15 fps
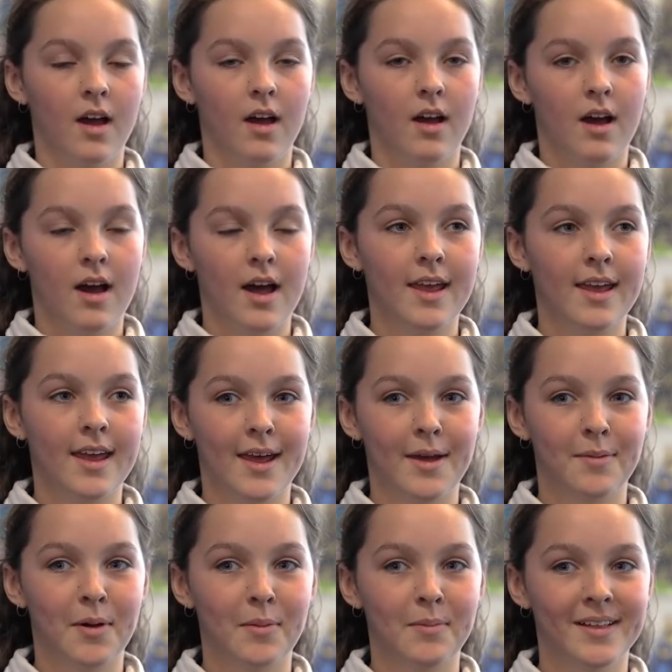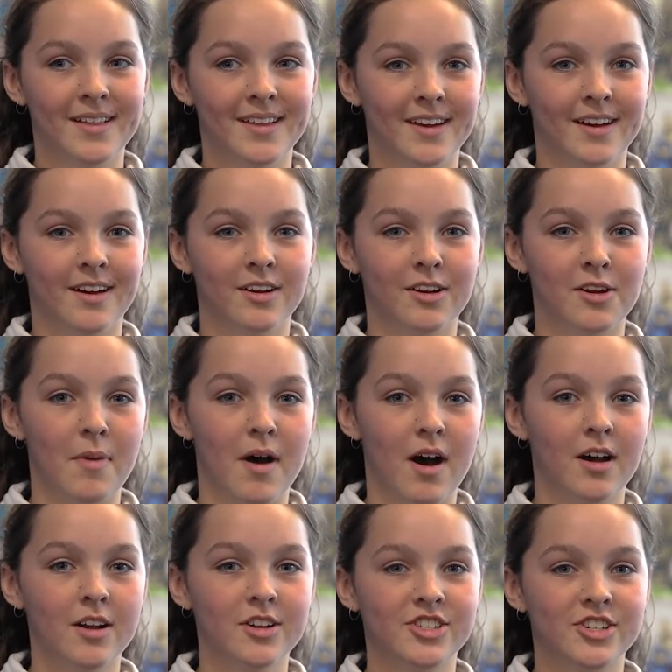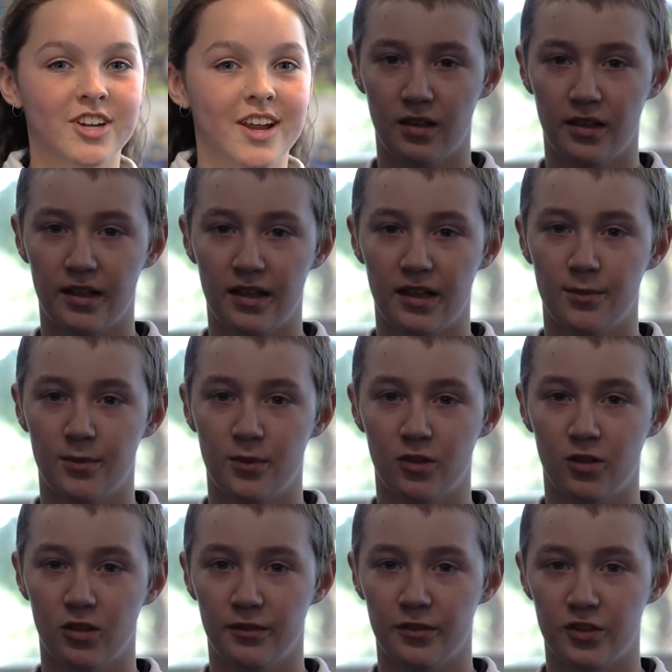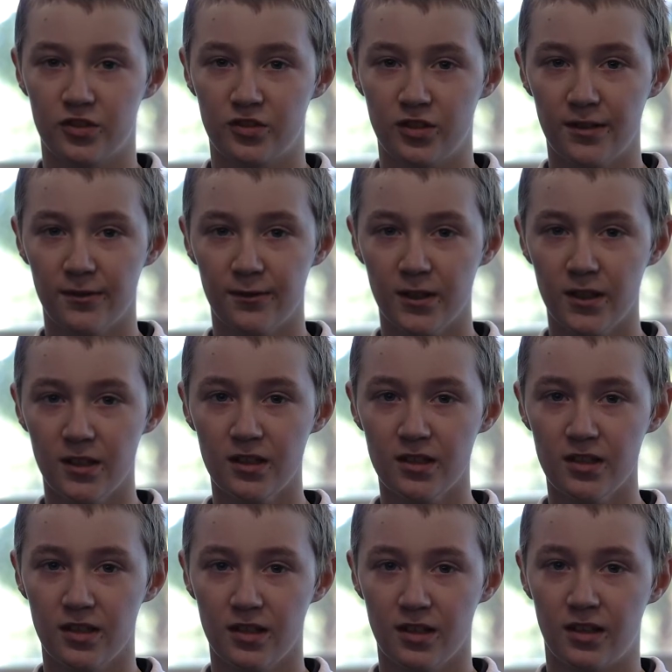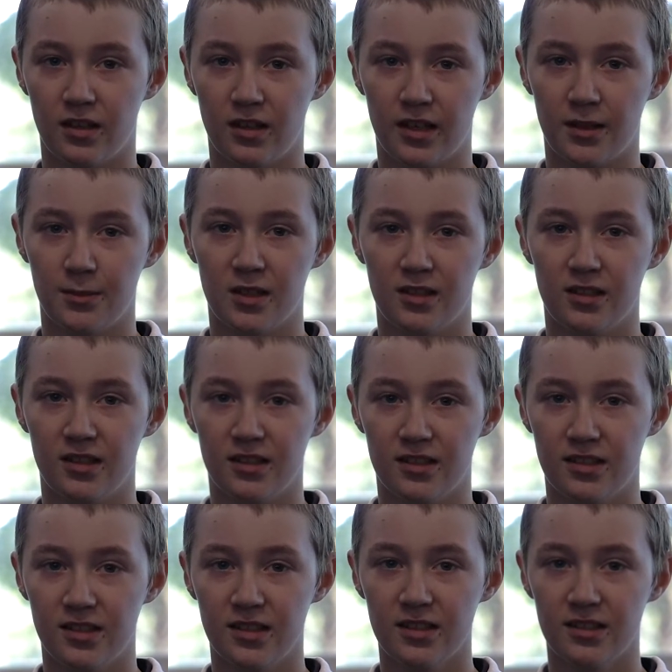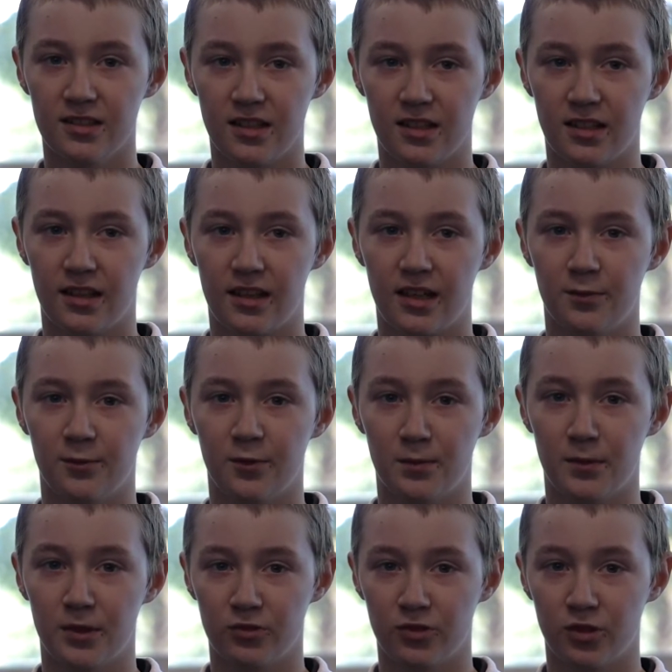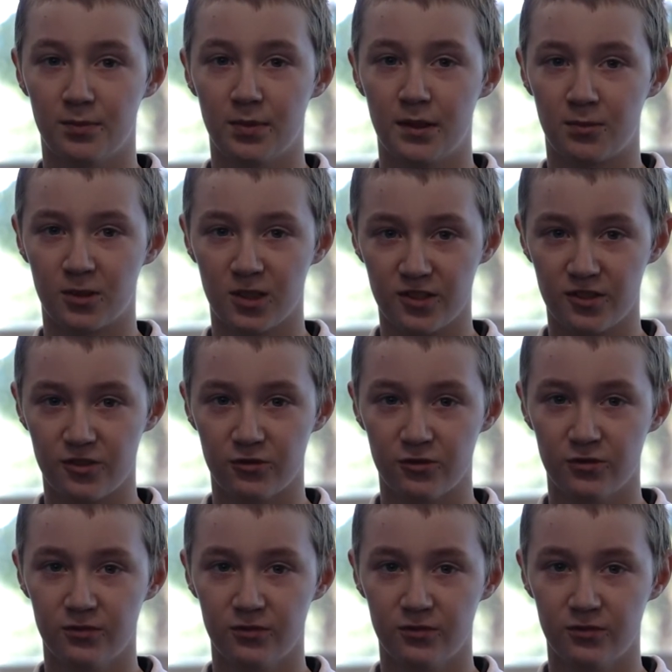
I am Amelia Kamash. am Oliver Stratford. I am in Year 6 and I come from Hilltop Public School.